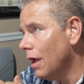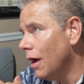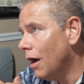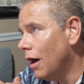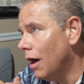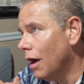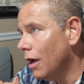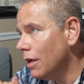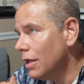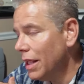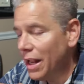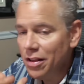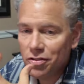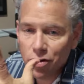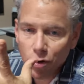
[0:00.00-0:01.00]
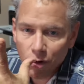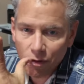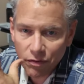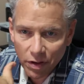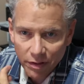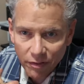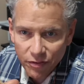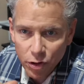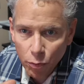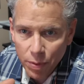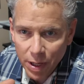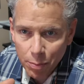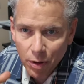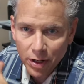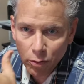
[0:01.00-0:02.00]
I just know a few
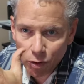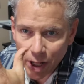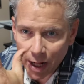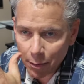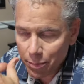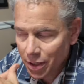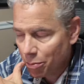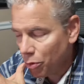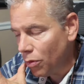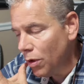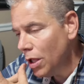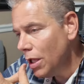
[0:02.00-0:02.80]
people. I know a lot of people.